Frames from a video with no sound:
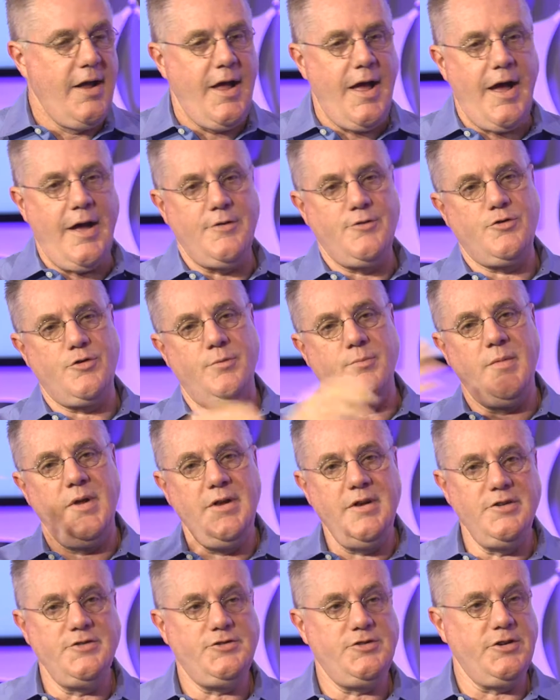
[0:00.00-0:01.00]
had
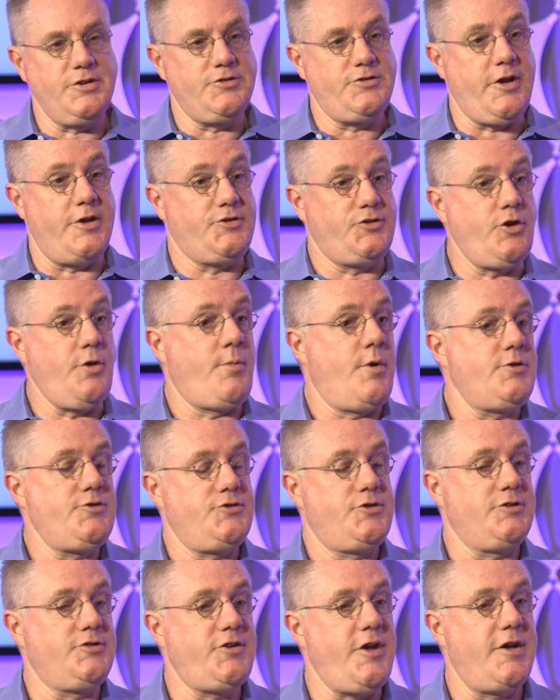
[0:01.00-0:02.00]
tremendous success, so much
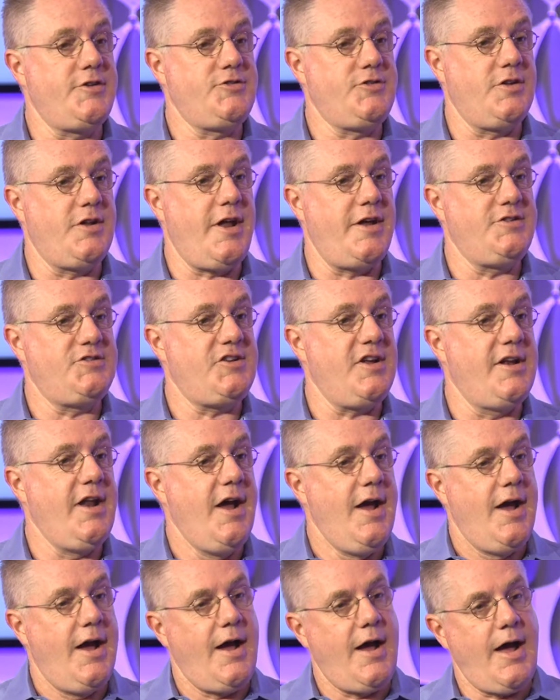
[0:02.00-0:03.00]
success that I said,
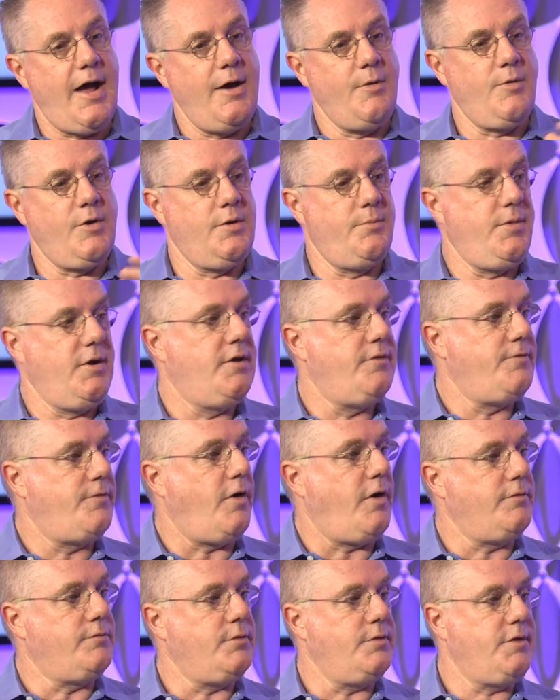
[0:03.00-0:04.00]
I want to be
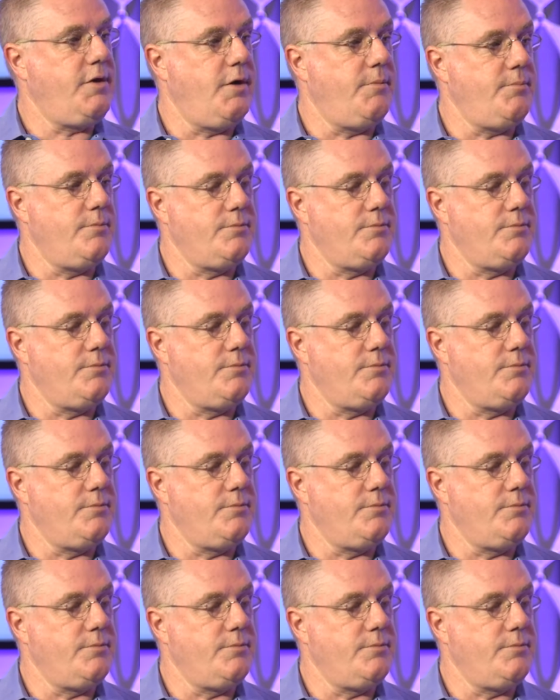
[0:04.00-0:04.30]
involved with him.